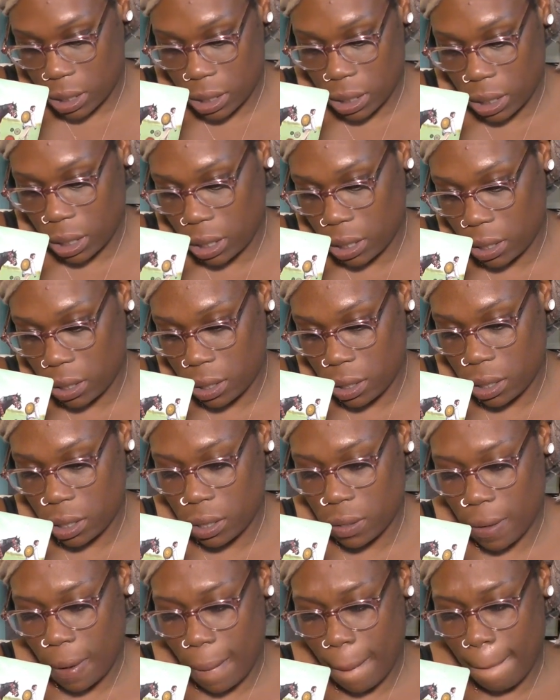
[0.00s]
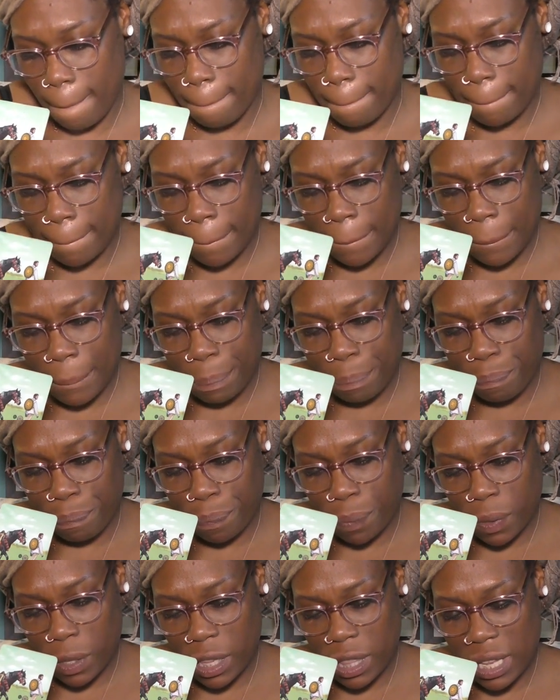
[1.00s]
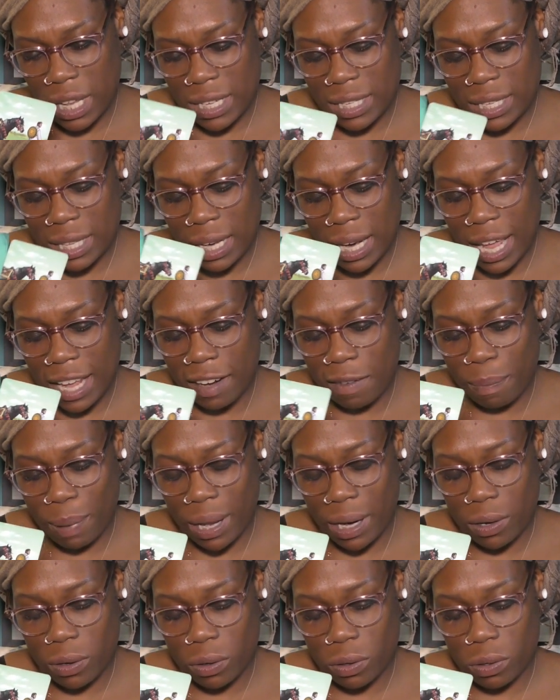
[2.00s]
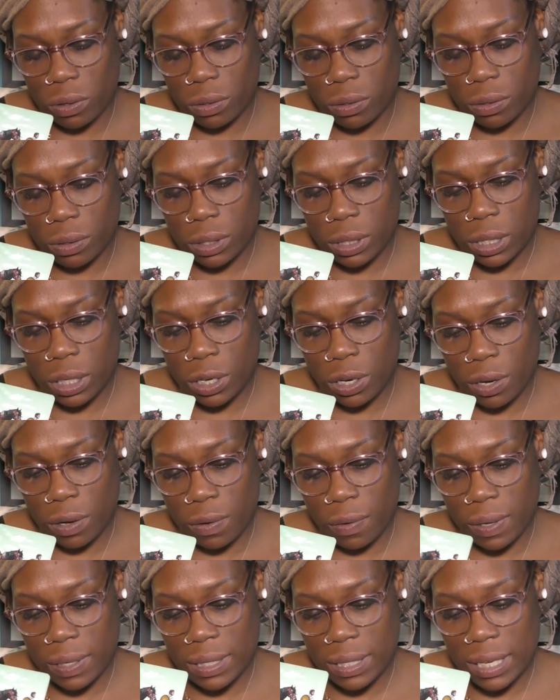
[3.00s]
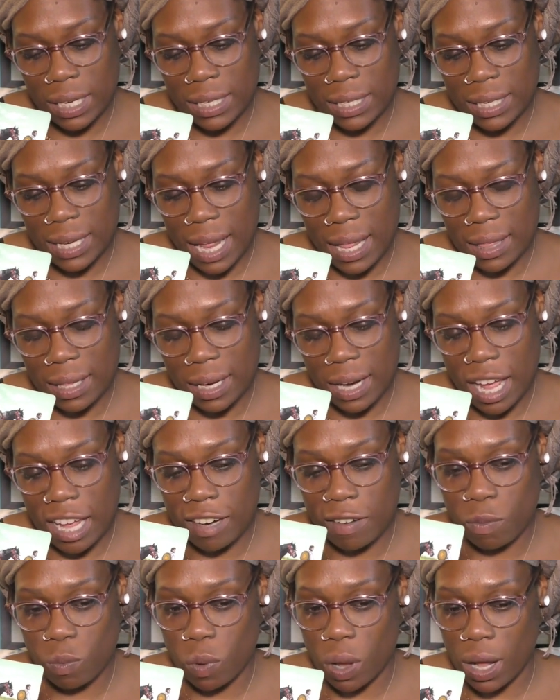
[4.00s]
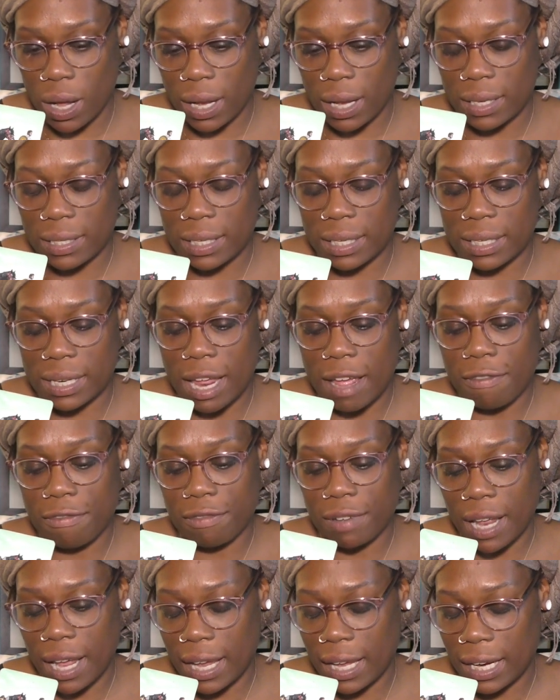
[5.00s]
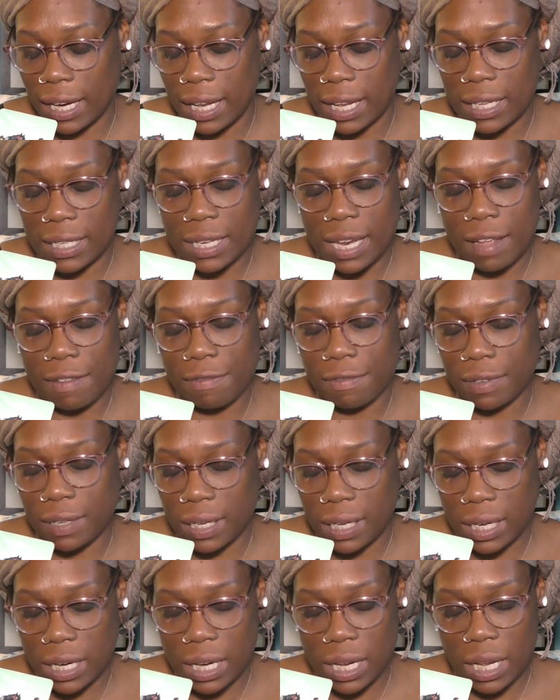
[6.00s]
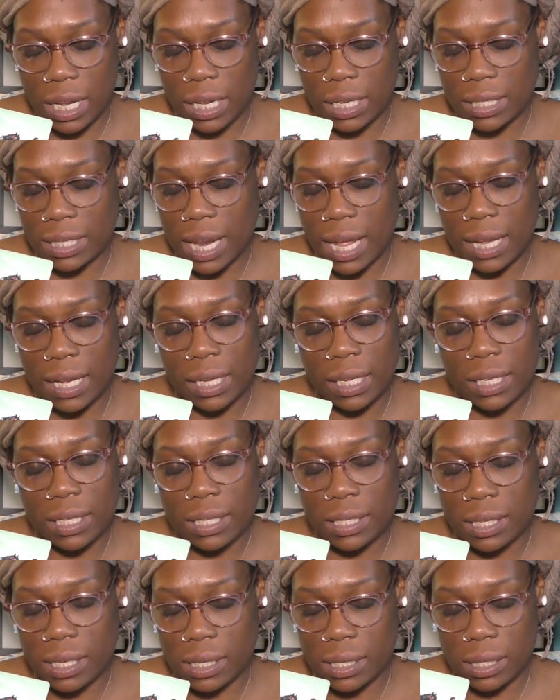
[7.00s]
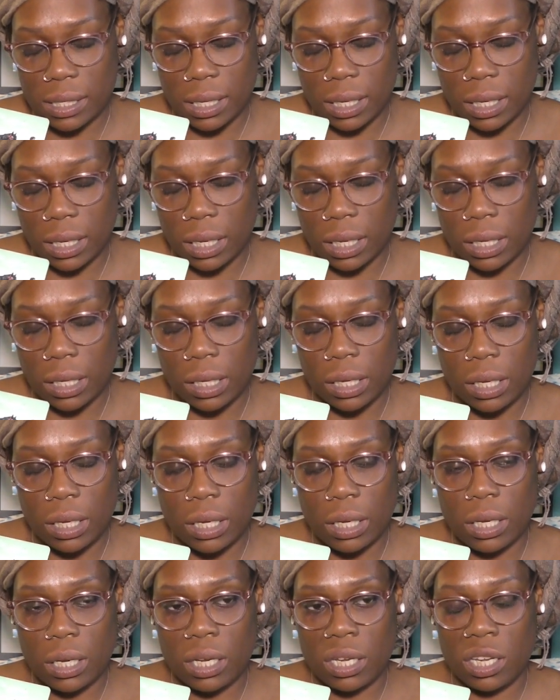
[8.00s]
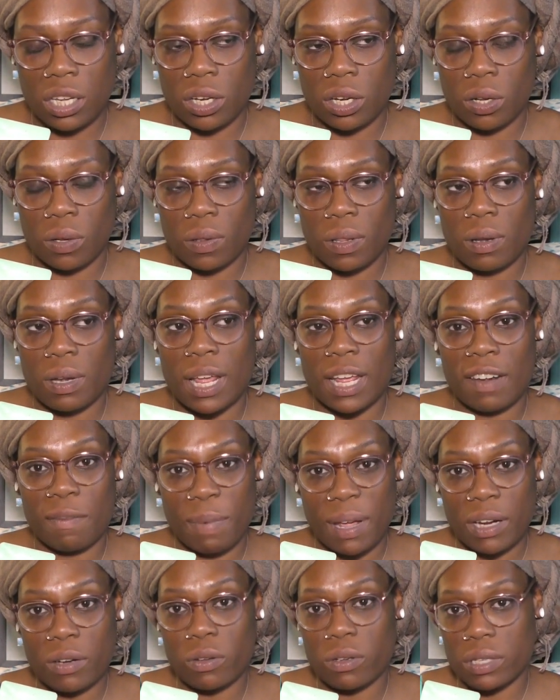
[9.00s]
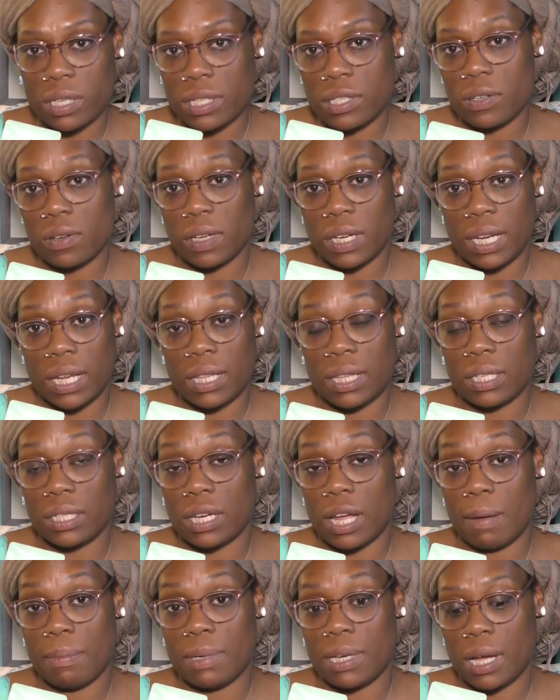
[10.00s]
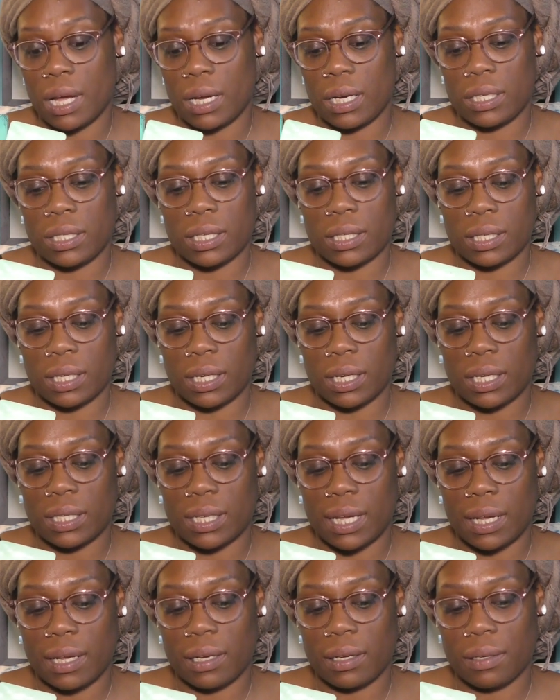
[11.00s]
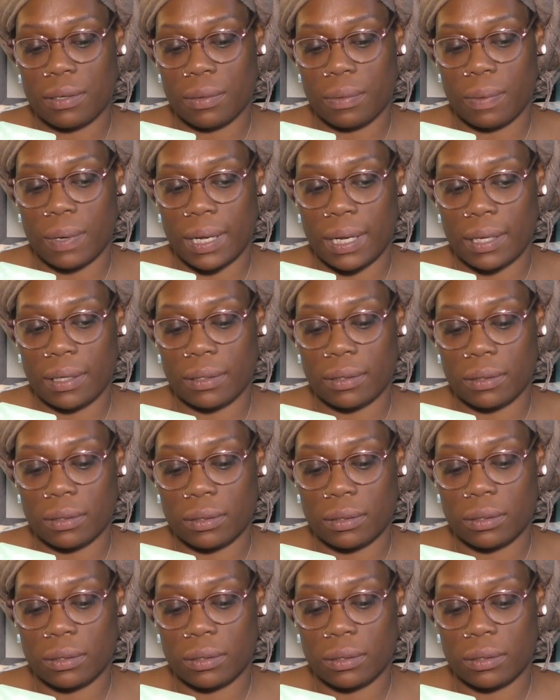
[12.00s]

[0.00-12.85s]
here it's the knight of pentacles you know it's, it's not the knight of wands it's not flighty it's not fleeting it's not inconsistent you know the knight of pentacles is still going to get the job done it's just going to take a little while